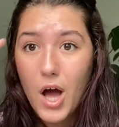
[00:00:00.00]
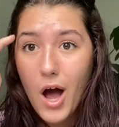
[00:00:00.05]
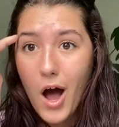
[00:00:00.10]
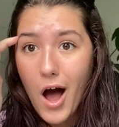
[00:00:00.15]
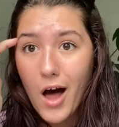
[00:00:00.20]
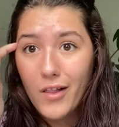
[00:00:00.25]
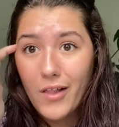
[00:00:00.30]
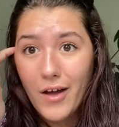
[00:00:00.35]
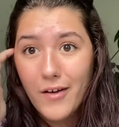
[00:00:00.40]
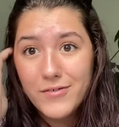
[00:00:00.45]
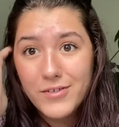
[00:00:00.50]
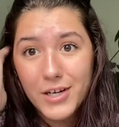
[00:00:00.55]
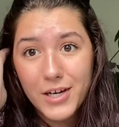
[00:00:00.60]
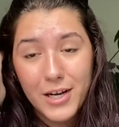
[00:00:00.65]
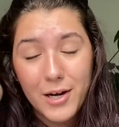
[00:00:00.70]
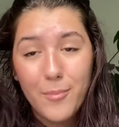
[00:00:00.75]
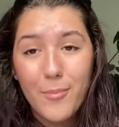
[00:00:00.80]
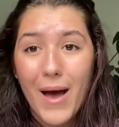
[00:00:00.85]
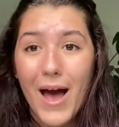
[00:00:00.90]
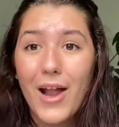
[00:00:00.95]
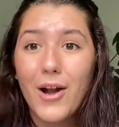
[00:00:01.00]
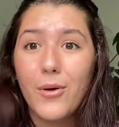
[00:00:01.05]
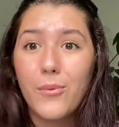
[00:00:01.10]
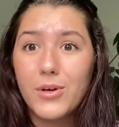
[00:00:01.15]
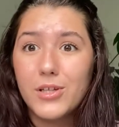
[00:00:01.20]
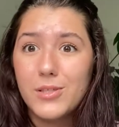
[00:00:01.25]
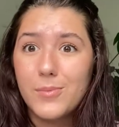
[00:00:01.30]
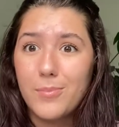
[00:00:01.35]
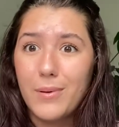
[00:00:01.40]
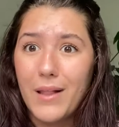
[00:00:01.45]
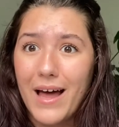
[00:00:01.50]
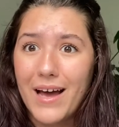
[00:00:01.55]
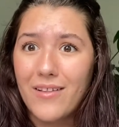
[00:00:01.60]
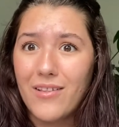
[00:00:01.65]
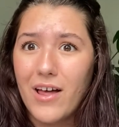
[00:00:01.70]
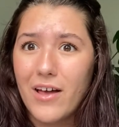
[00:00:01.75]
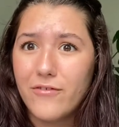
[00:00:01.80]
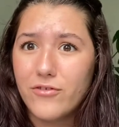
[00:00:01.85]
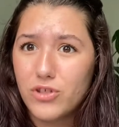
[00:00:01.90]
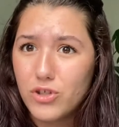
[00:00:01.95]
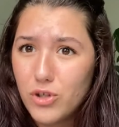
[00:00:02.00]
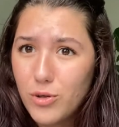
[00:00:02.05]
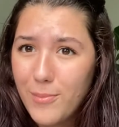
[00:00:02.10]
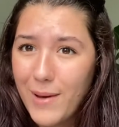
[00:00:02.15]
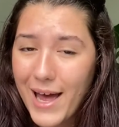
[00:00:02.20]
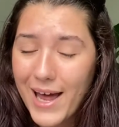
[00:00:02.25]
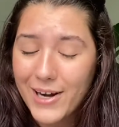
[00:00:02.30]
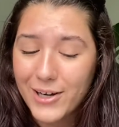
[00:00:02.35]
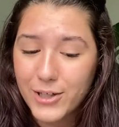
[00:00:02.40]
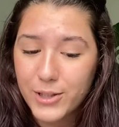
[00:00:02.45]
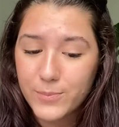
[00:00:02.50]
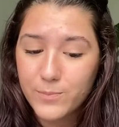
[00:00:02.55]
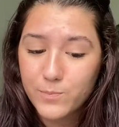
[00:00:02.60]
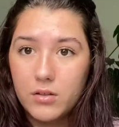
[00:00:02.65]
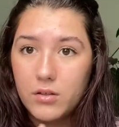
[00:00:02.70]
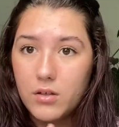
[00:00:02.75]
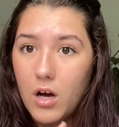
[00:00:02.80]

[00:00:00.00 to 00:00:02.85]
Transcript: All lives are gonna matter once Black lives do matter.